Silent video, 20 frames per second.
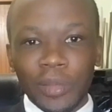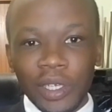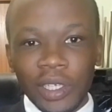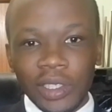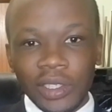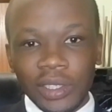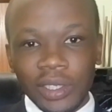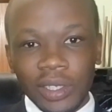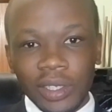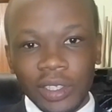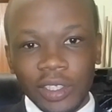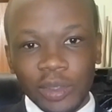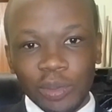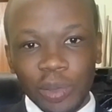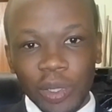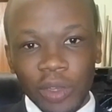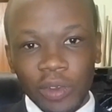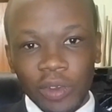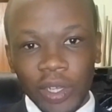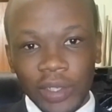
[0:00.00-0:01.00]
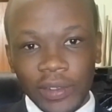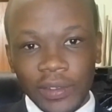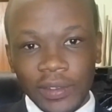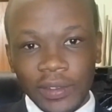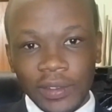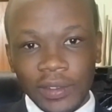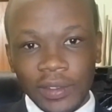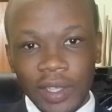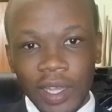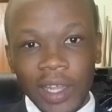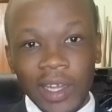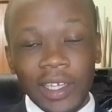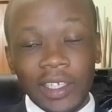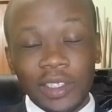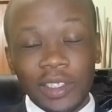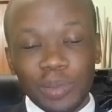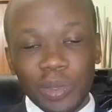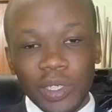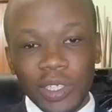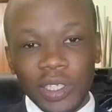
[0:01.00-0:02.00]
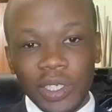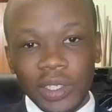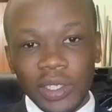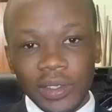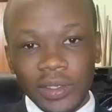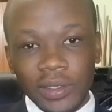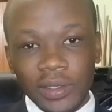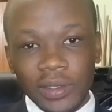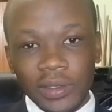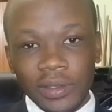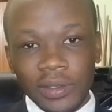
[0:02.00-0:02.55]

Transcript: political experience and expertise.